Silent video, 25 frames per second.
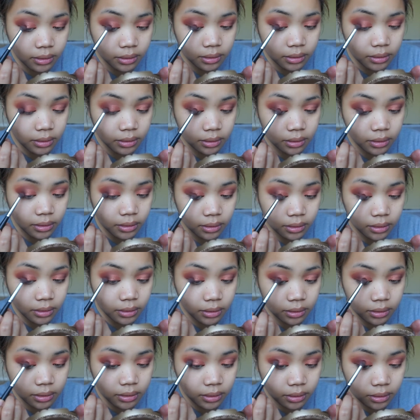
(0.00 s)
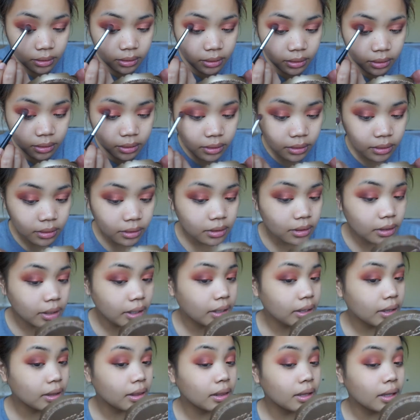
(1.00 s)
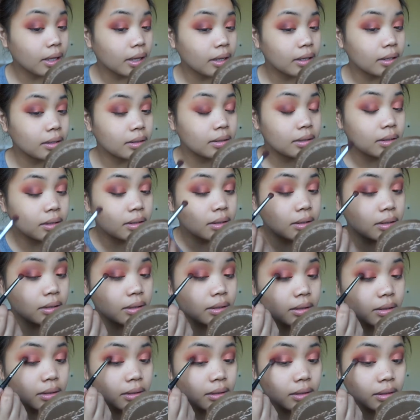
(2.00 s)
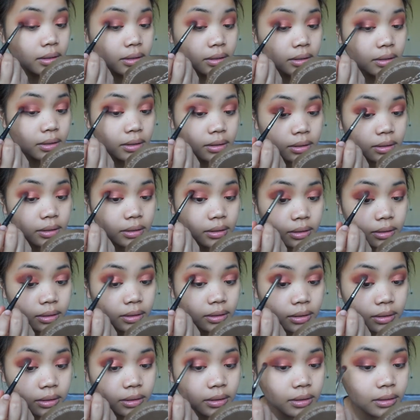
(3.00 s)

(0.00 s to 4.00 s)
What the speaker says: the outer V just to really blend out the colors together.